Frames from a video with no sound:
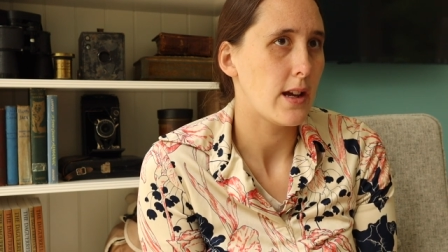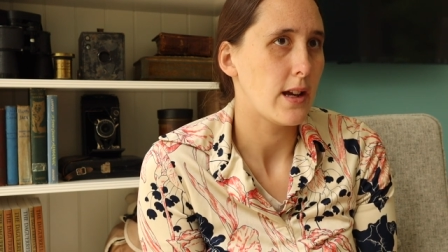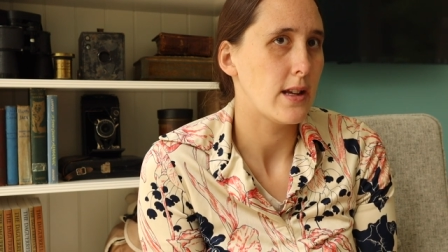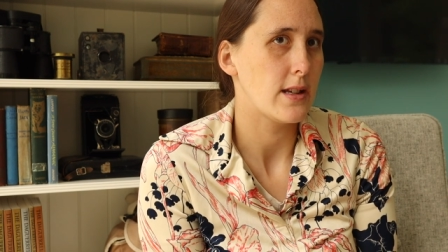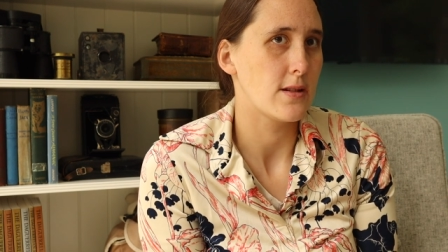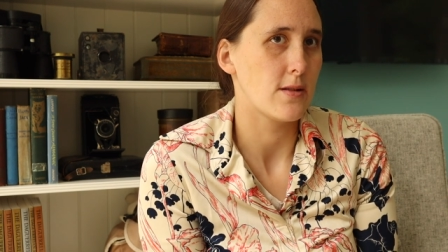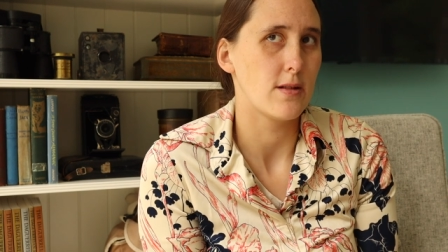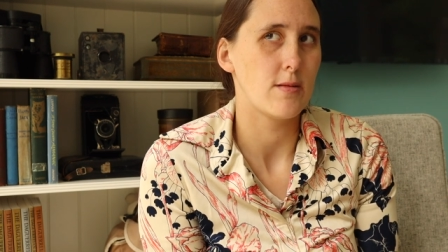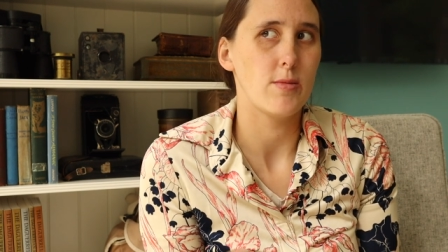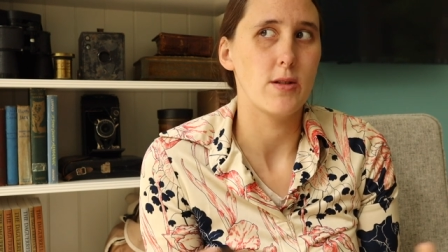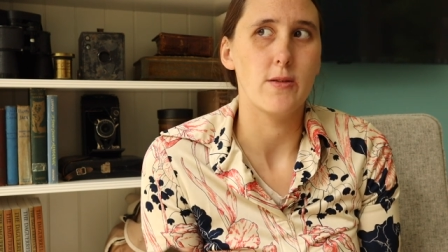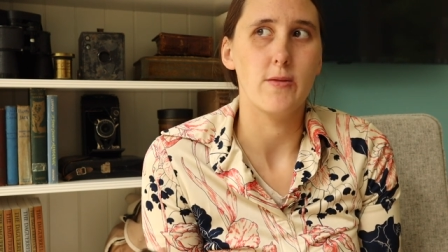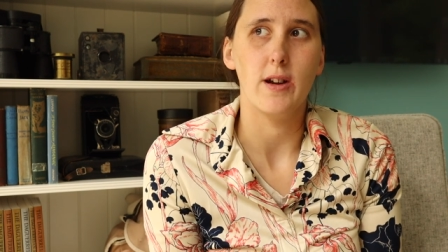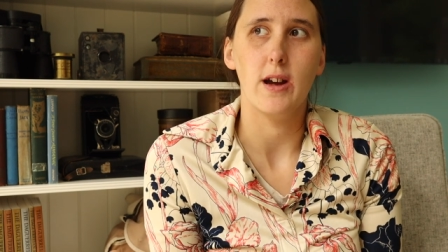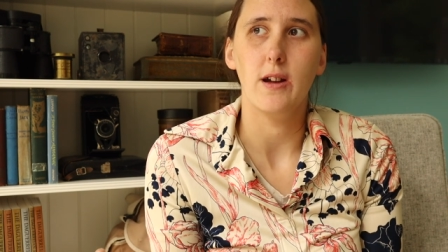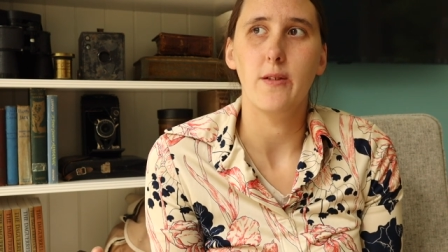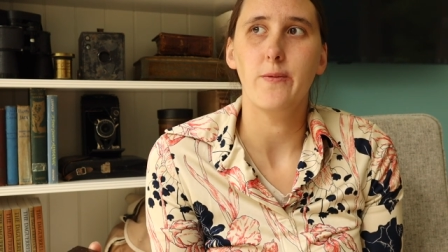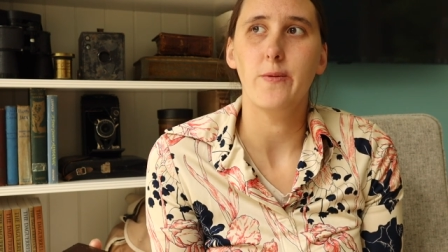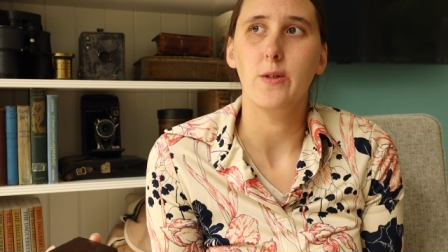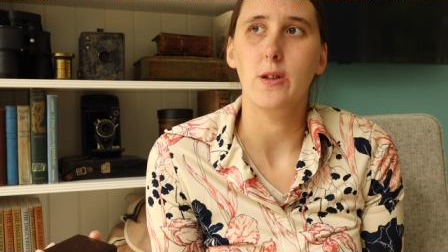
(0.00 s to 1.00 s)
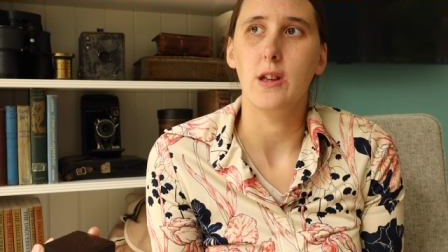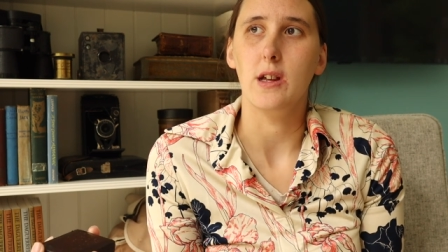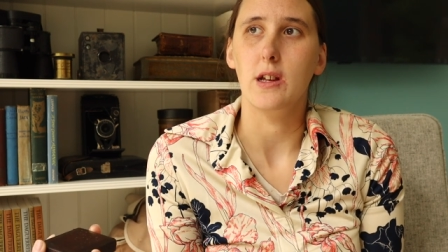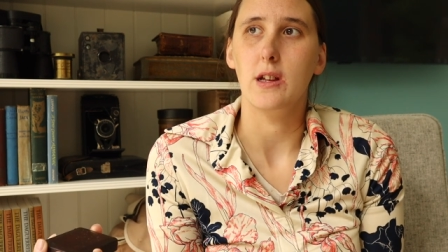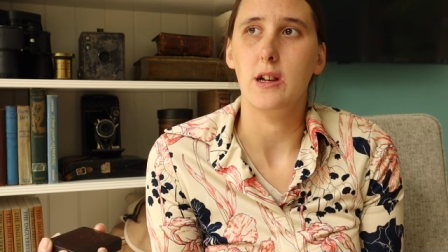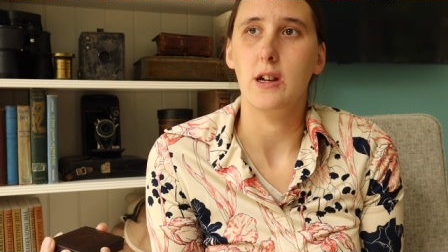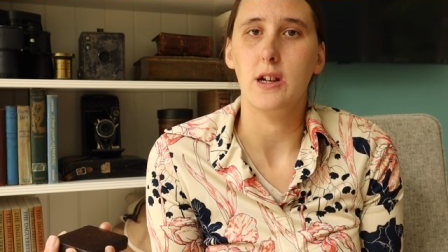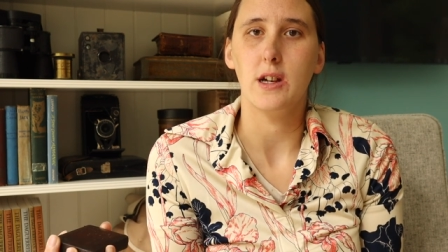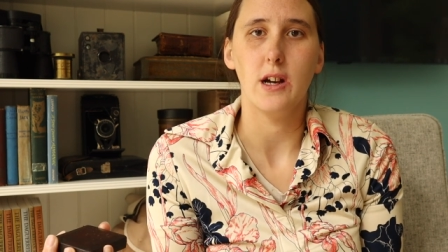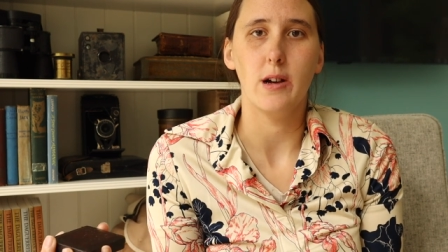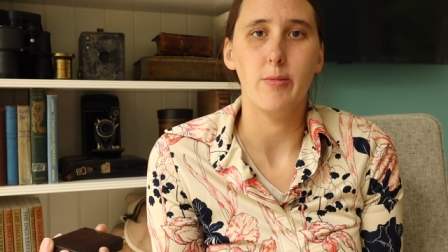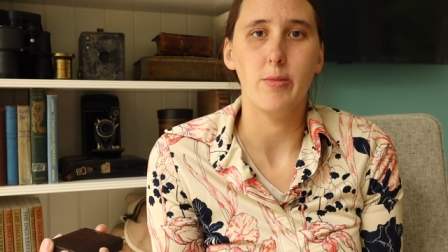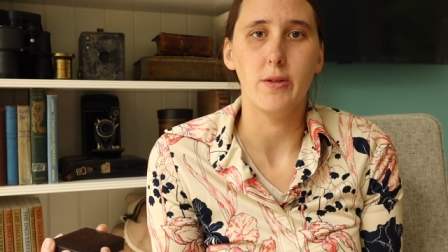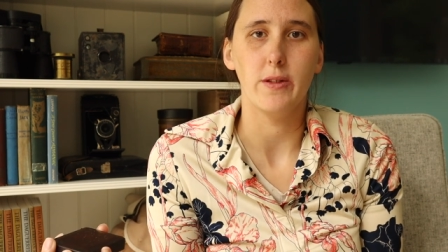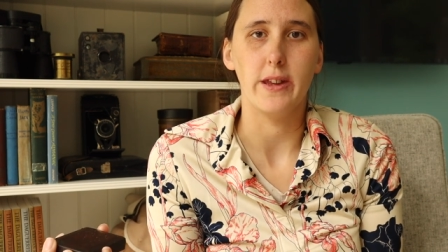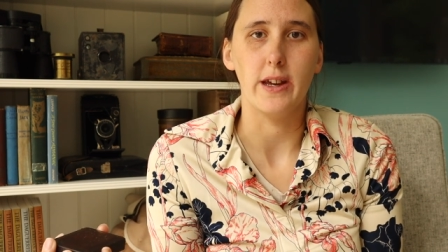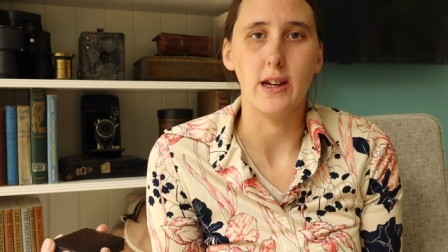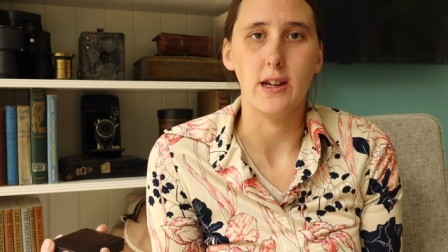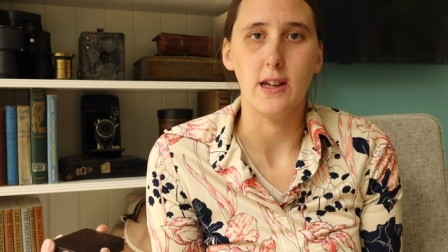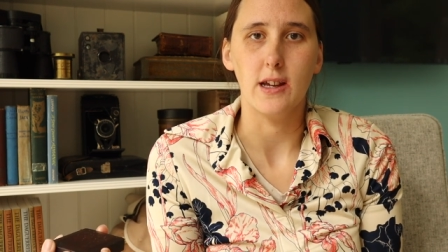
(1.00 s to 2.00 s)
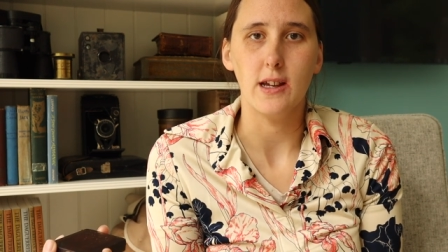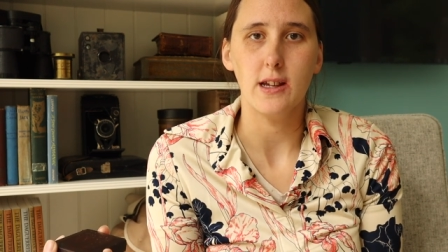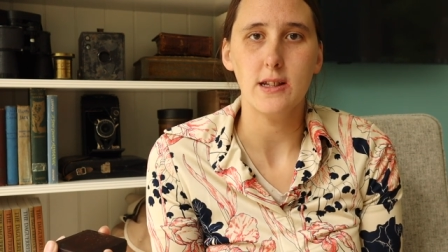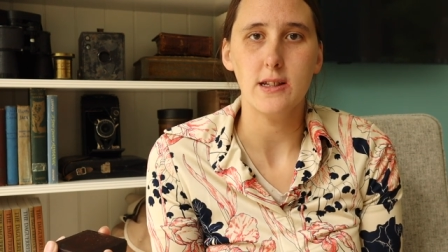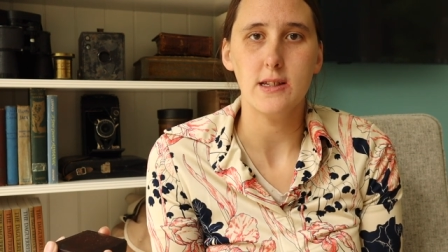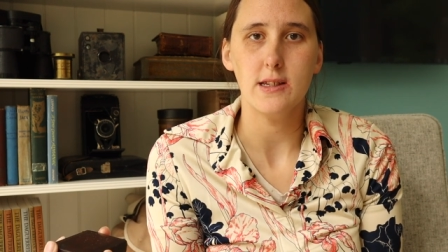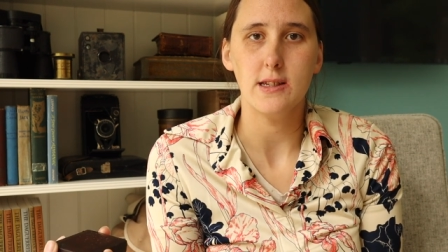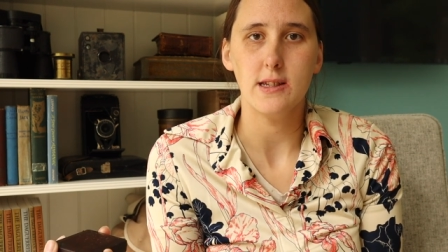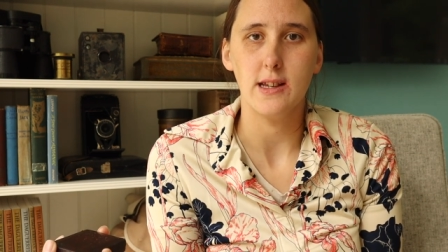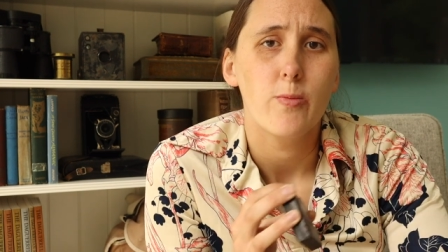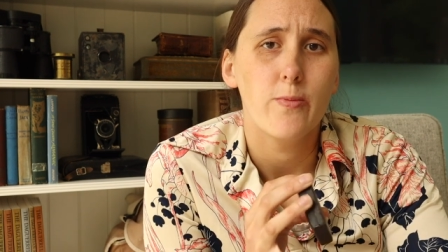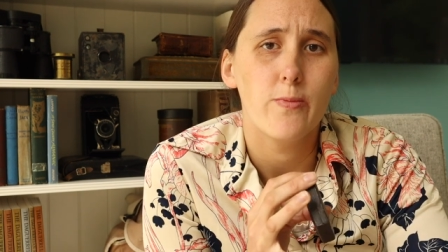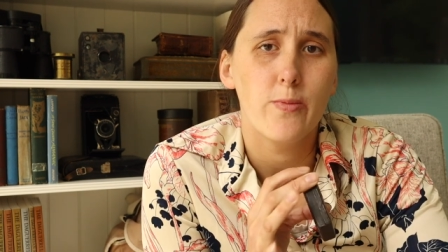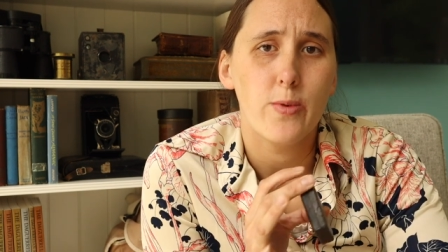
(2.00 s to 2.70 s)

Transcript: has only been around for like a couple decades.